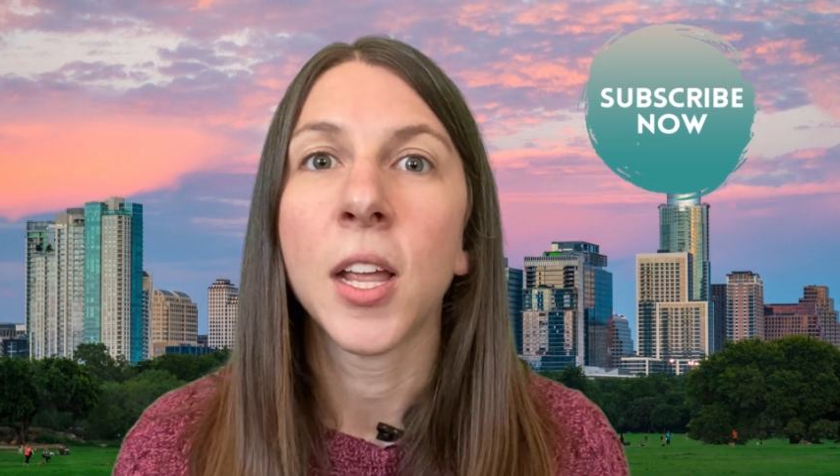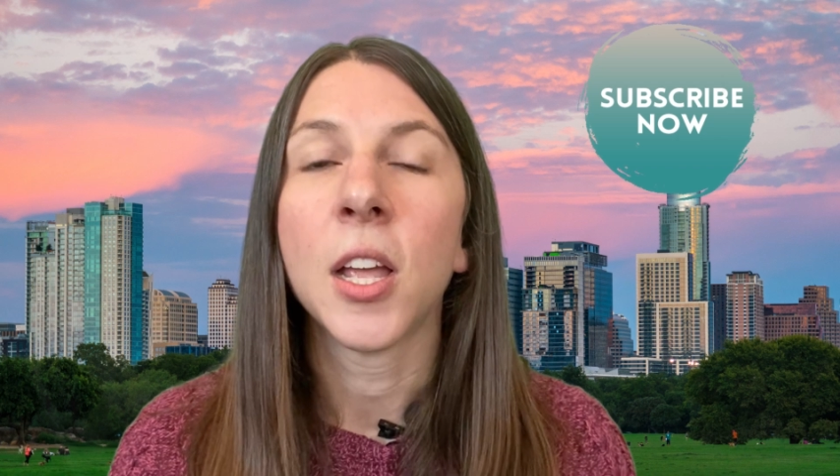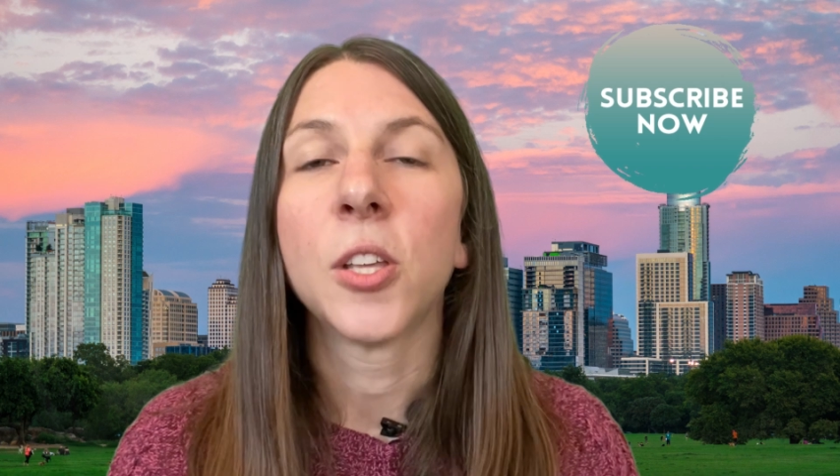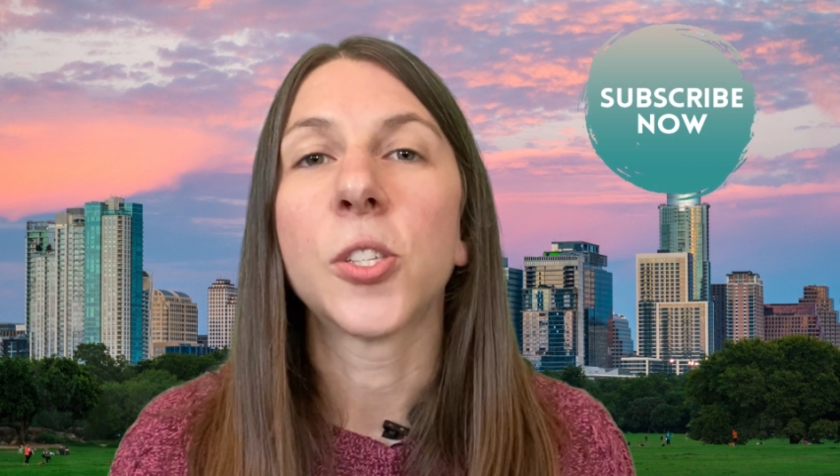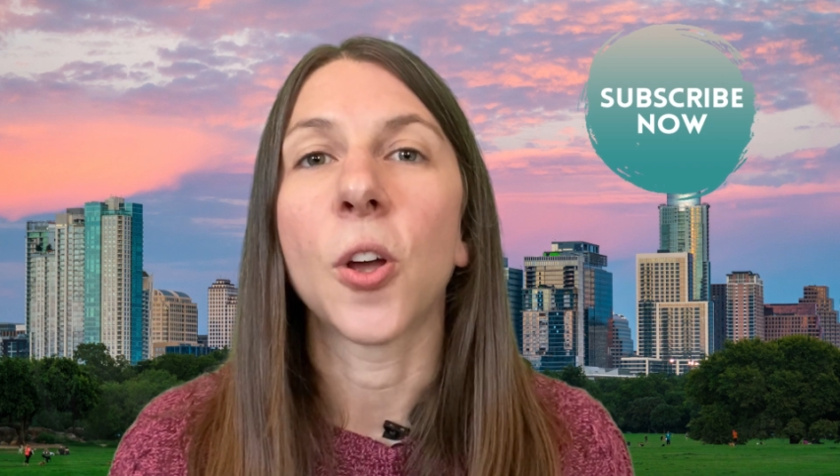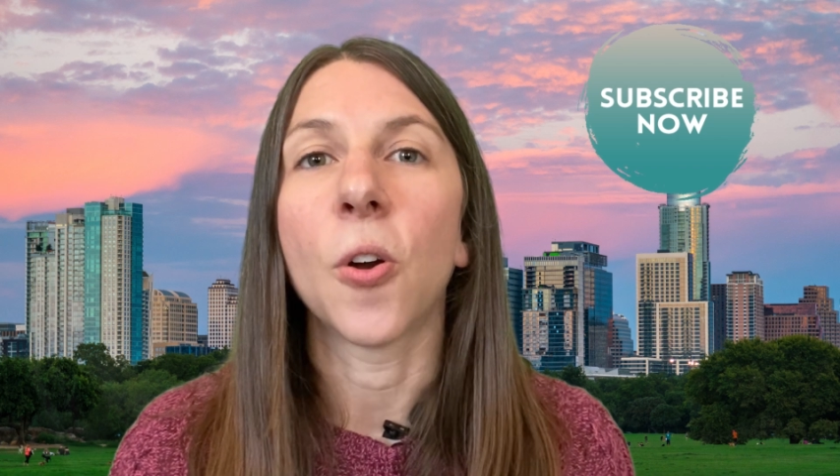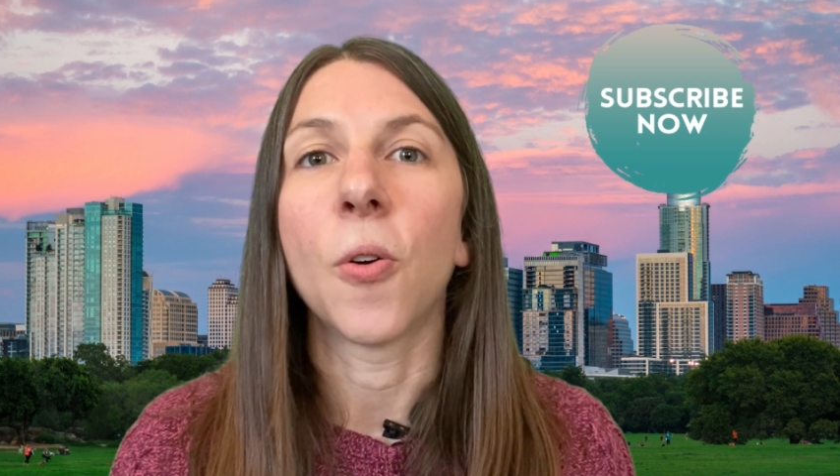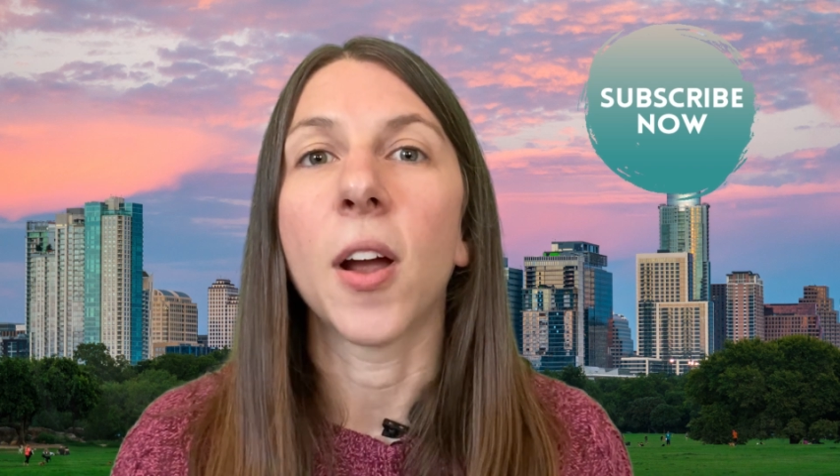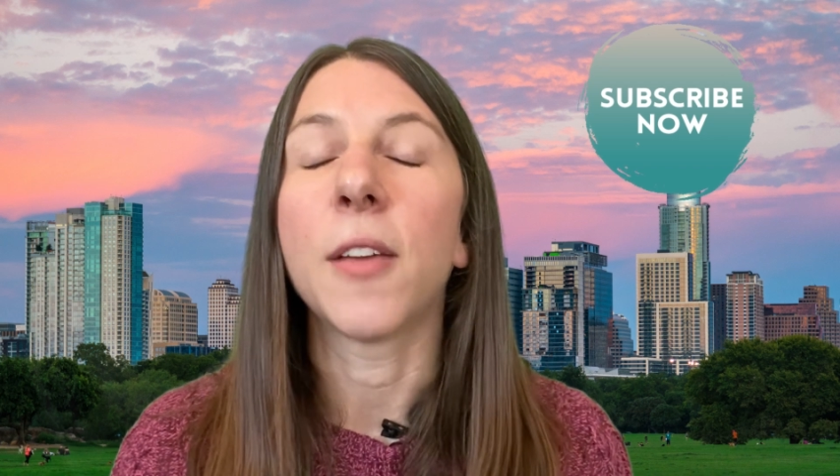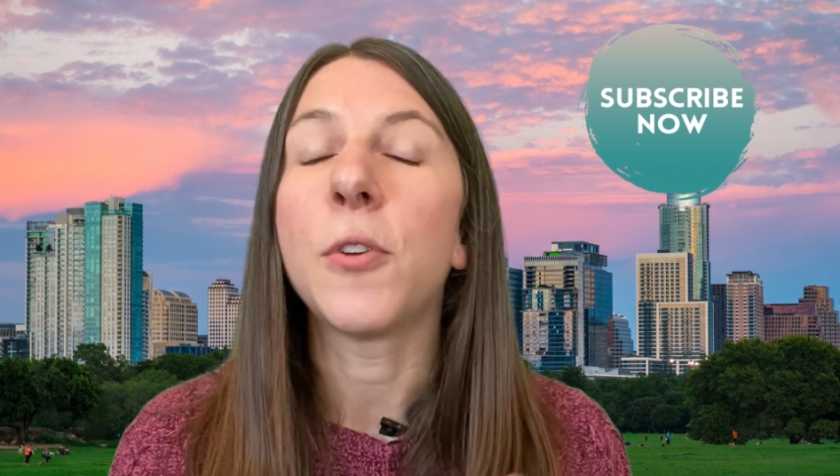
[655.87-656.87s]

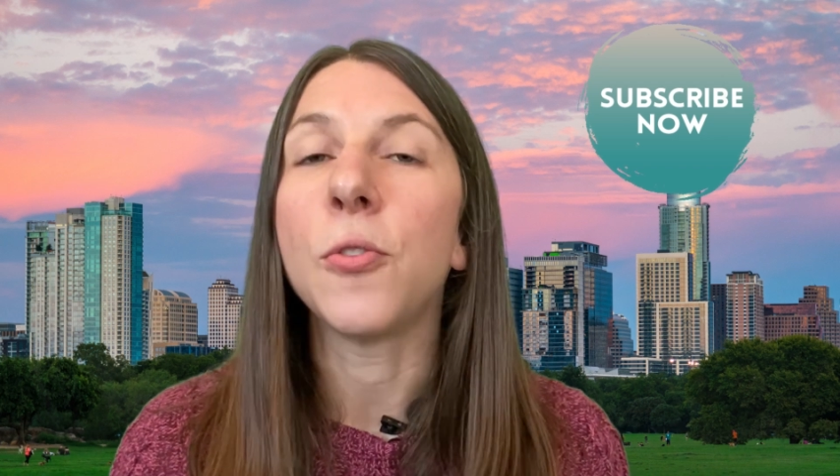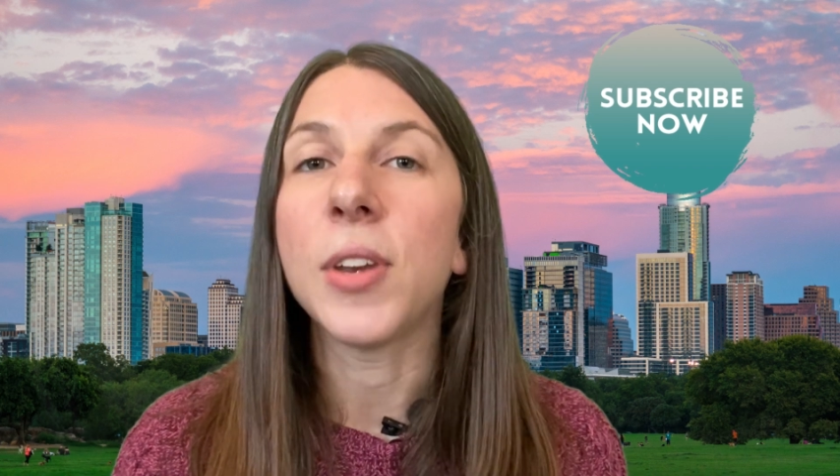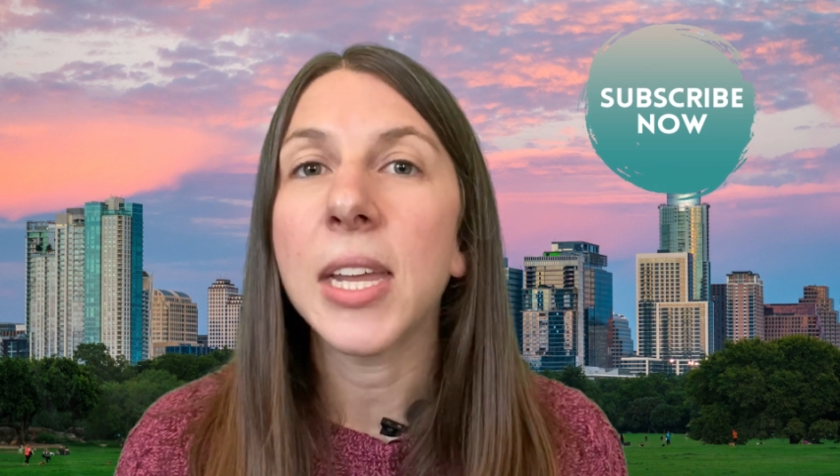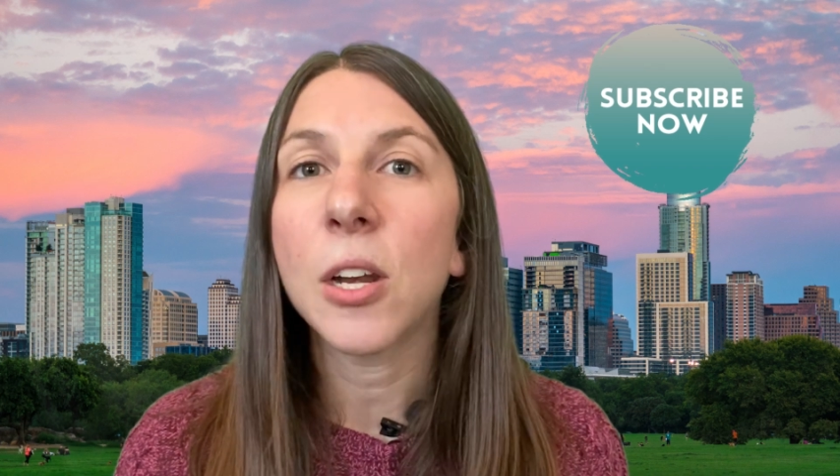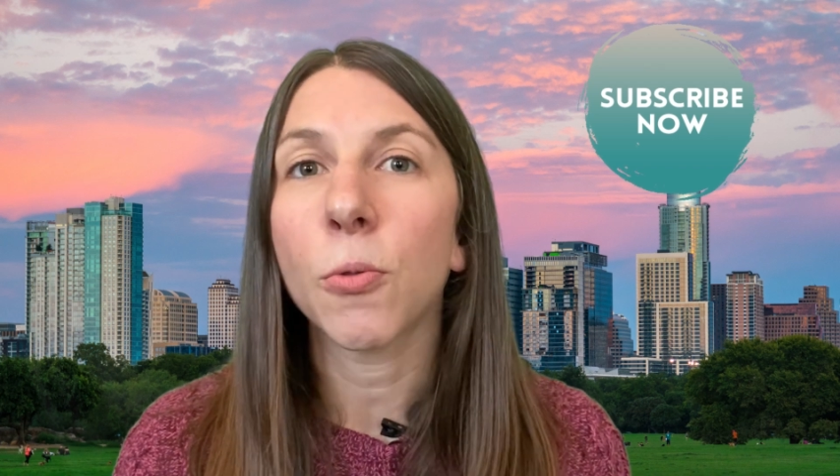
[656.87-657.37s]
So if you need a